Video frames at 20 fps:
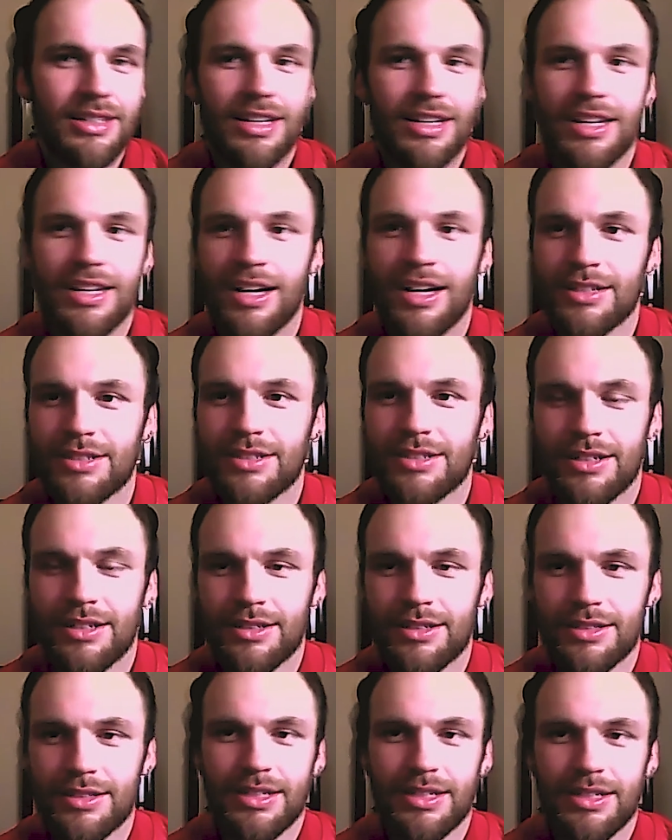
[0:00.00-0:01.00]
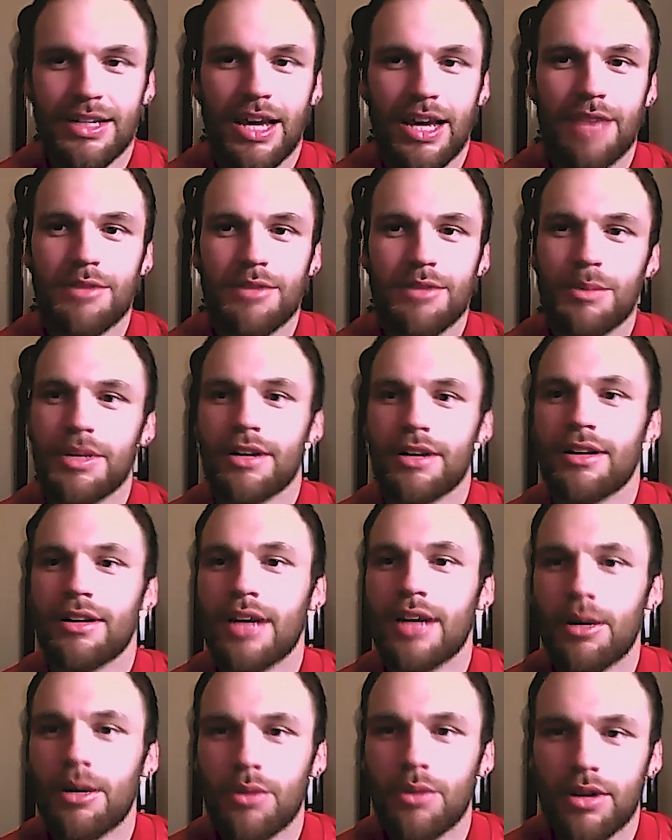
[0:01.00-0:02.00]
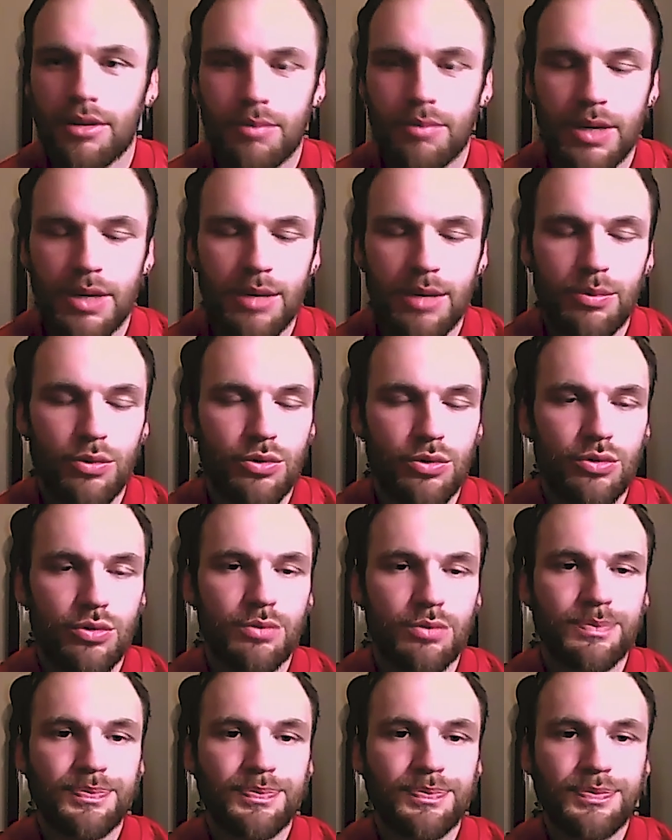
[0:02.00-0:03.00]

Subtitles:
Then I started just like having a bigger network of people,